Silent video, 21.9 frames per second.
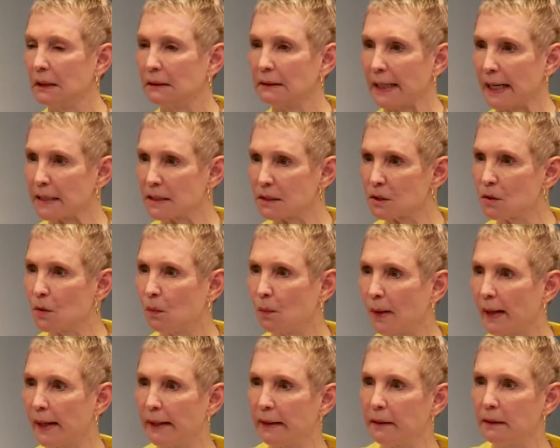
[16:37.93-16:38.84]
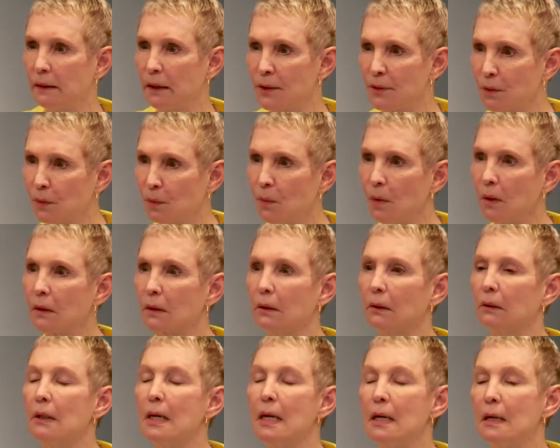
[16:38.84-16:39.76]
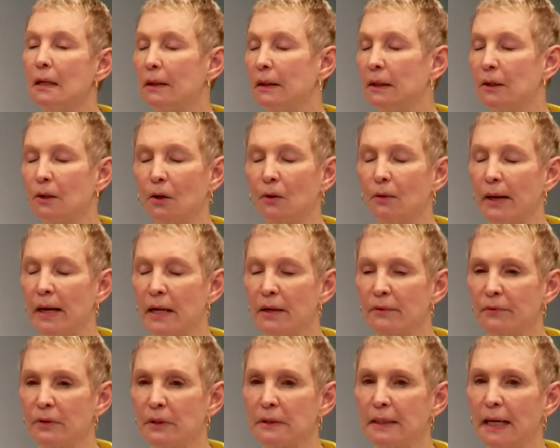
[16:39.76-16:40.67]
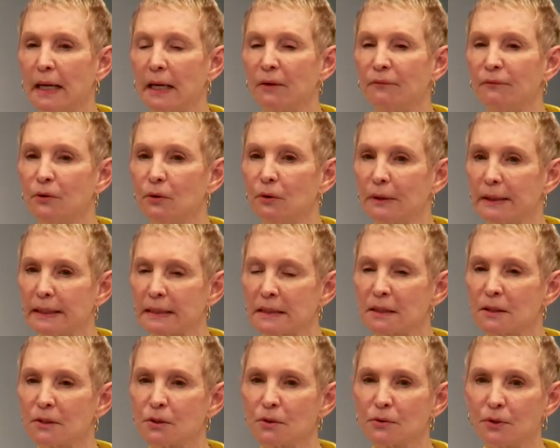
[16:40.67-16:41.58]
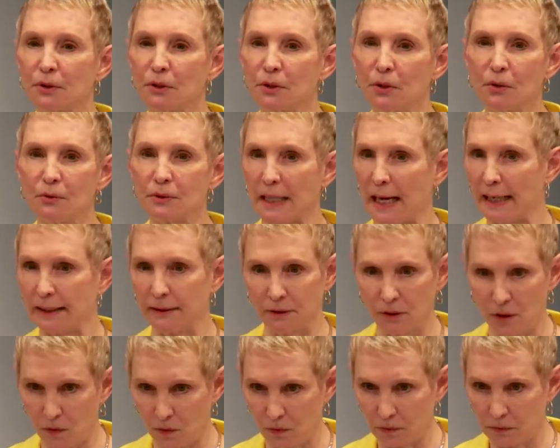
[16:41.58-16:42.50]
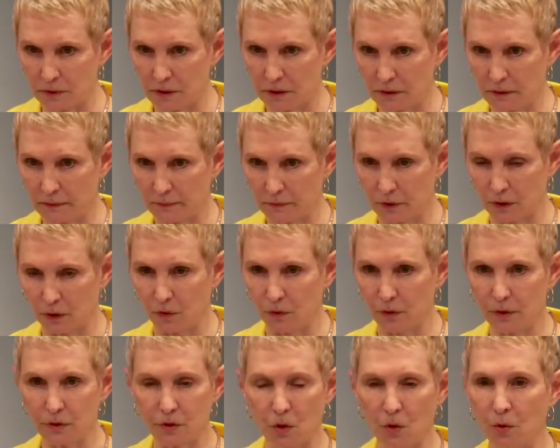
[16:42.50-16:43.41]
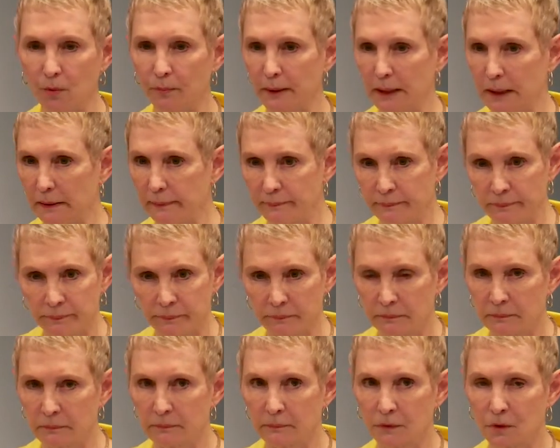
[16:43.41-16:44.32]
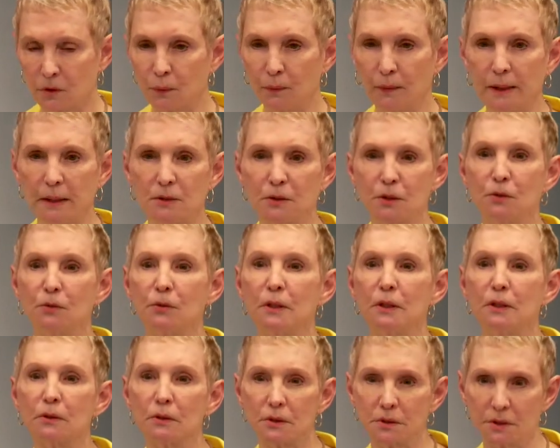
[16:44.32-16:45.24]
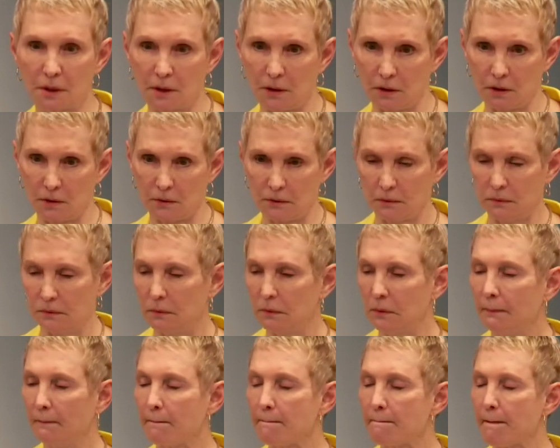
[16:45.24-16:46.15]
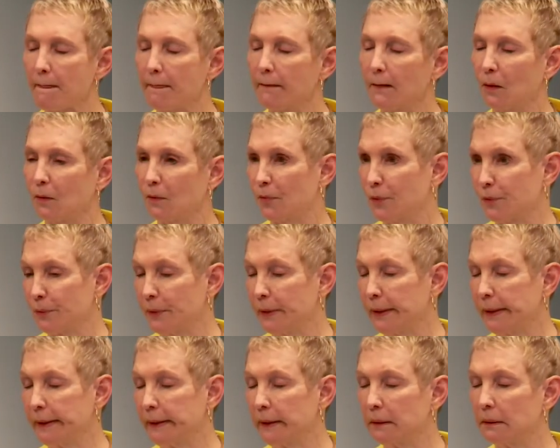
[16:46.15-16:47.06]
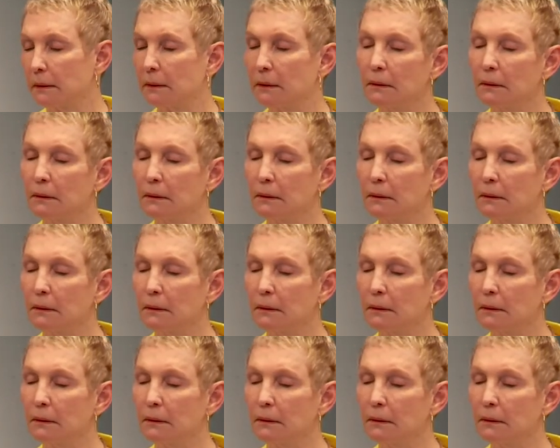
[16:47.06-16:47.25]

That's the way of the world. You know, every night, if you listen to the news, I don't. The Lord told me 22 years ago, or three,